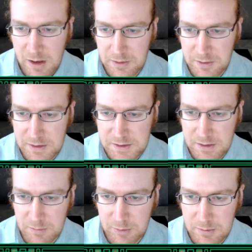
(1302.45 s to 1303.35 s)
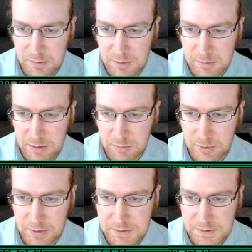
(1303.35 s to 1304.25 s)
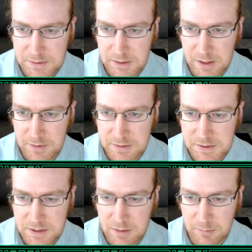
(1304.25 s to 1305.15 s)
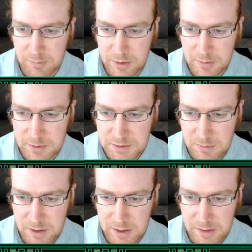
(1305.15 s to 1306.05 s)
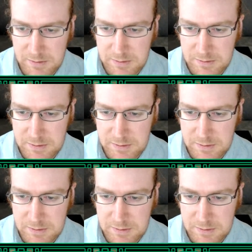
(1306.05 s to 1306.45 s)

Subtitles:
Although these are probably bigger points. This is all pretty much mine.